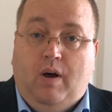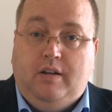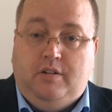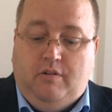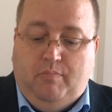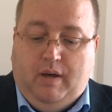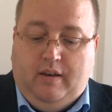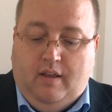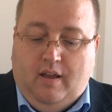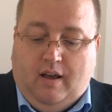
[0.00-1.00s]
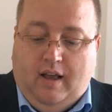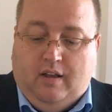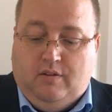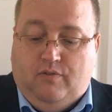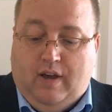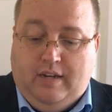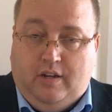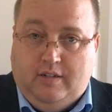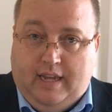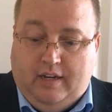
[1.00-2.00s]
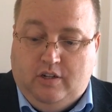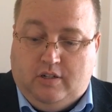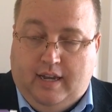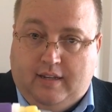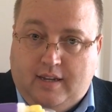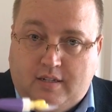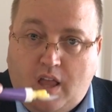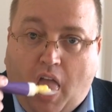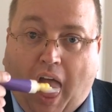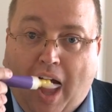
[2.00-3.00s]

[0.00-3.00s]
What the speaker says: want to, but I also find you can take it just like this.